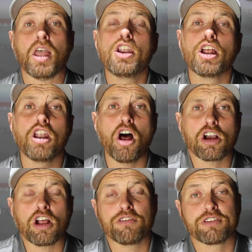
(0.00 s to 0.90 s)
And a lot
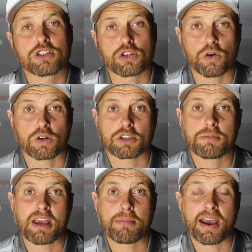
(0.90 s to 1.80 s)
of golfers talk to
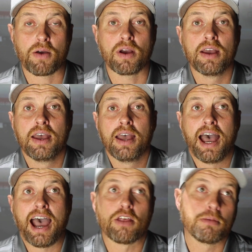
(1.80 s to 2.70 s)
me about
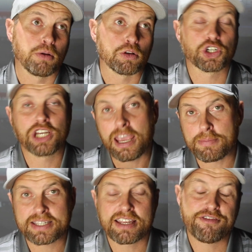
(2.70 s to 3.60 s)
how the ball
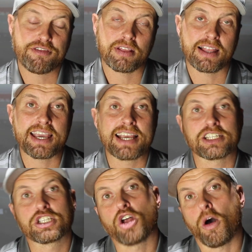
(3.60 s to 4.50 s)
shapes differently,
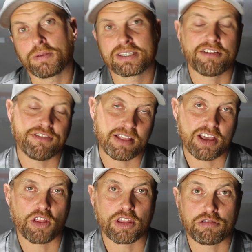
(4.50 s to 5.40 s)
it stops
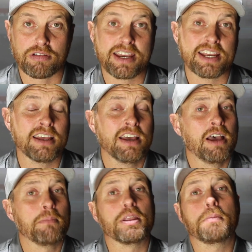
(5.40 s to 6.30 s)
differently on the green,
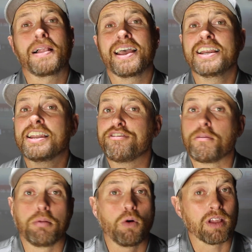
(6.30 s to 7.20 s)
but they're playing a
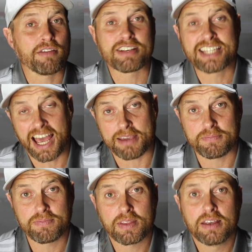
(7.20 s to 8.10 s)
different ball every time.
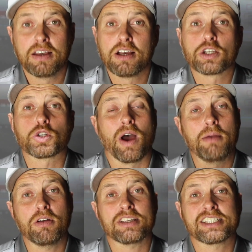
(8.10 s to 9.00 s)
So
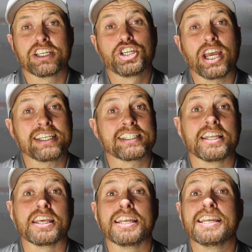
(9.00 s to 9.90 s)
I'm not
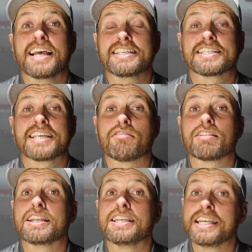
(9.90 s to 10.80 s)
suggesting that you
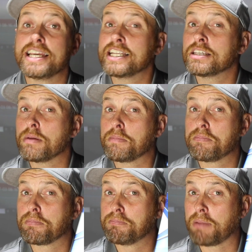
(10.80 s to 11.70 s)
necessarily need to be
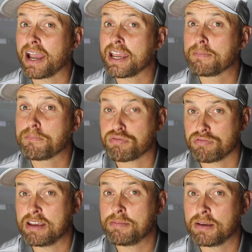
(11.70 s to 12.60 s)
buying
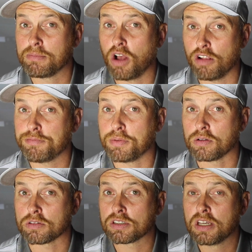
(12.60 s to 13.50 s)
premium golf
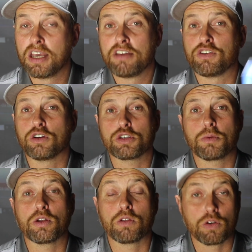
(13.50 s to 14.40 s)
balls. If you're
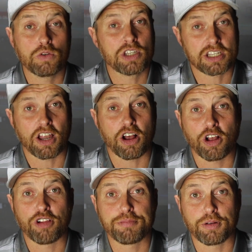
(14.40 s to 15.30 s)
someone who loses a lot of
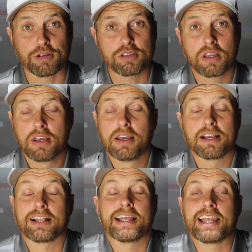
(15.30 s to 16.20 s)
golf balls,
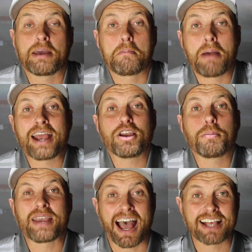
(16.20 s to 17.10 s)
clearly it might
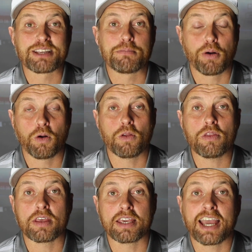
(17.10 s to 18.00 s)
not be as
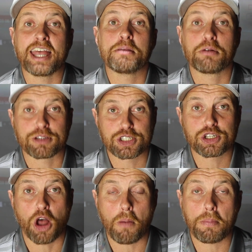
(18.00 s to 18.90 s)
important that you get in the ball to
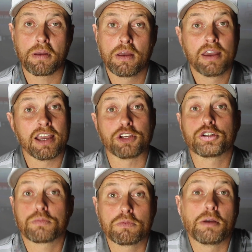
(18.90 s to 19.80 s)
stop.
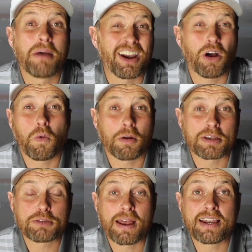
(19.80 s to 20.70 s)
You might not want to
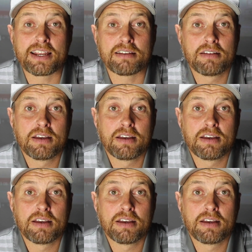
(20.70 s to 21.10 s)
be spending